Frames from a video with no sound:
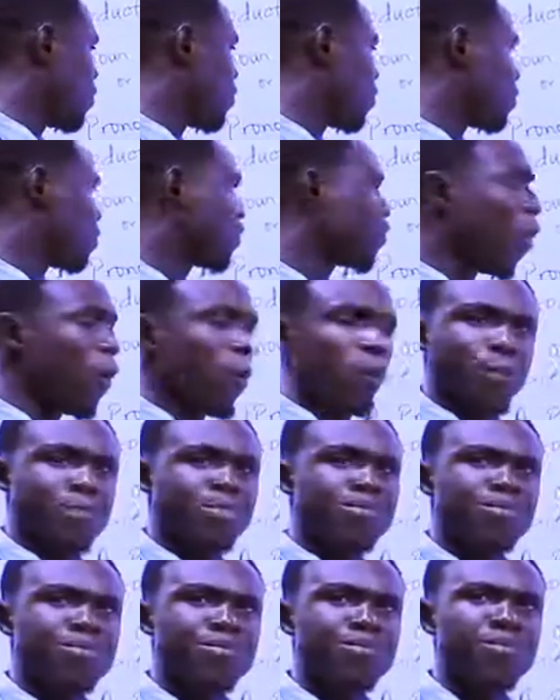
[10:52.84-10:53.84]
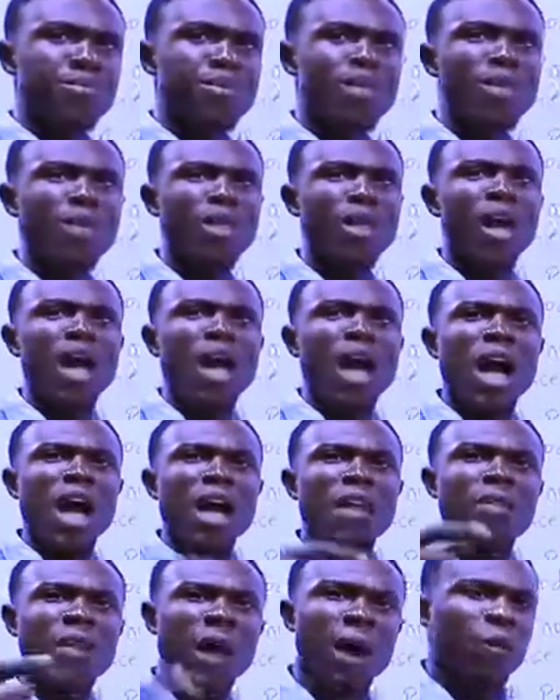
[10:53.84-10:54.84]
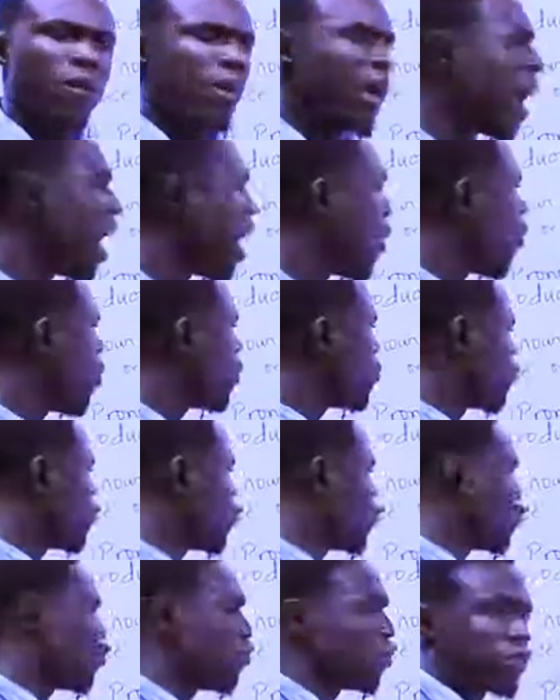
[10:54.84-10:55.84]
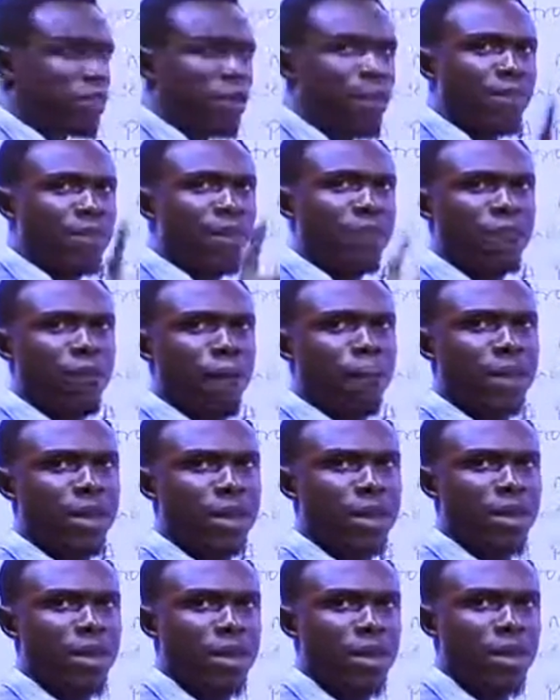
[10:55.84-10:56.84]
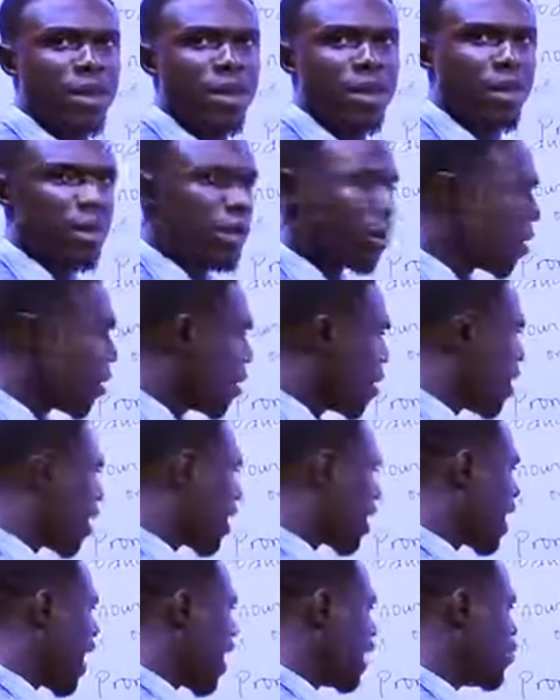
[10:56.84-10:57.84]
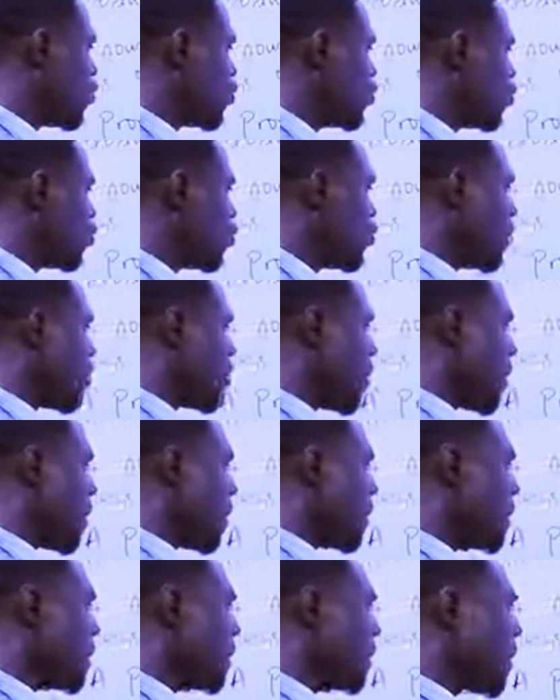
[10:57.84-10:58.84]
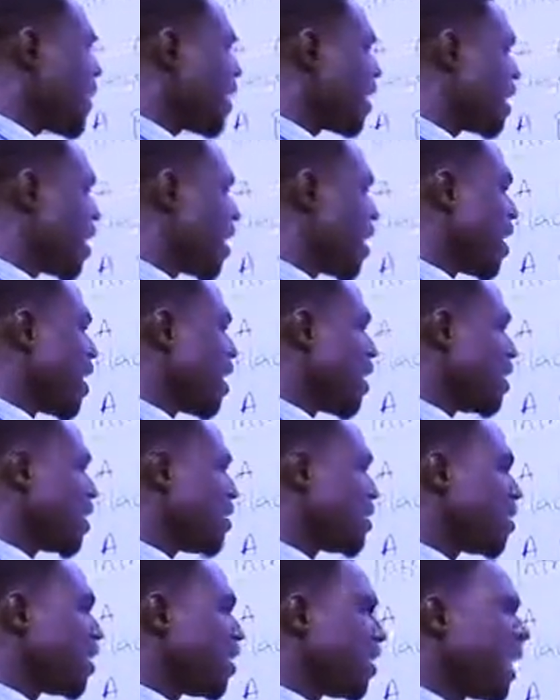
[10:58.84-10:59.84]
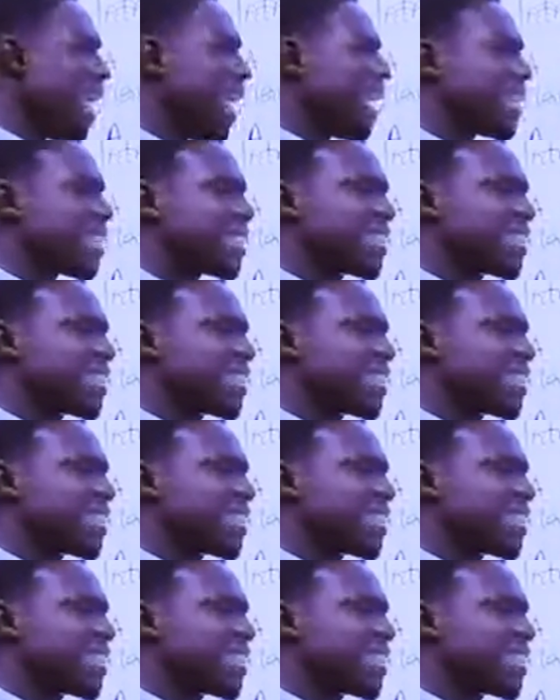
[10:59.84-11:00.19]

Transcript: So, now I want you to do something for me. Can you make like